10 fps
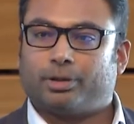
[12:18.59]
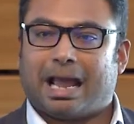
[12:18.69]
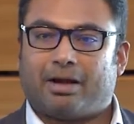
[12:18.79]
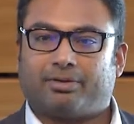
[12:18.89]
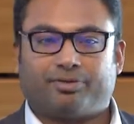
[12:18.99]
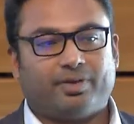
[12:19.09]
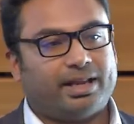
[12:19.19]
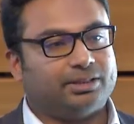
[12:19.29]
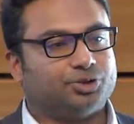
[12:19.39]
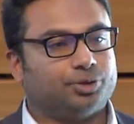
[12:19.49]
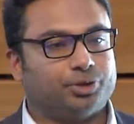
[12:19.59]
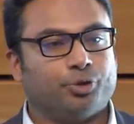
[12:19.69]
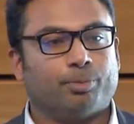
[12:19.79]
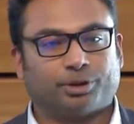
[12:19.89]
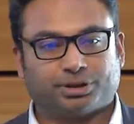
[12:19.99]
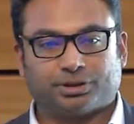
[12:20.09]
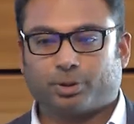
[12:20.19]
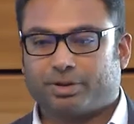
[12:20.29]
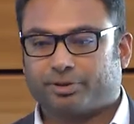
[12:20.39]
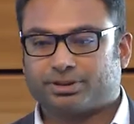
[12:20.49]
how to fit into a new emerging
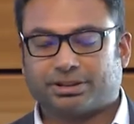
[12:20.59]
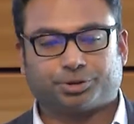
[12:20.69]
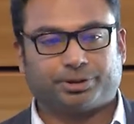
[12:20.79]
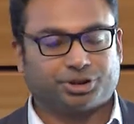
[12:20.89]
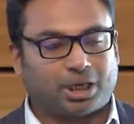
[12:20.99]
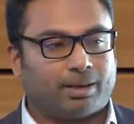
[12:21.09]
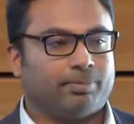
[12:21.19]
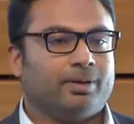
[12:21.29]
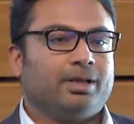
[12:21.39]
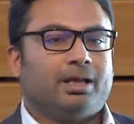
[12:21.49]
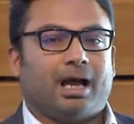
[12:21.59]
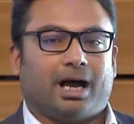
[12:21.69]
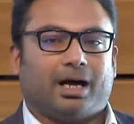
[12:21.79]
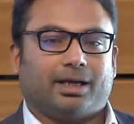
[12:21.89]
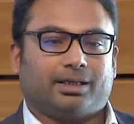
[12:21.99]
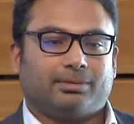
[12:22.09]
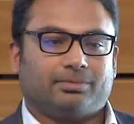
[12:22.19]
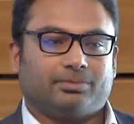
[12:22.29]
21st century job? I'm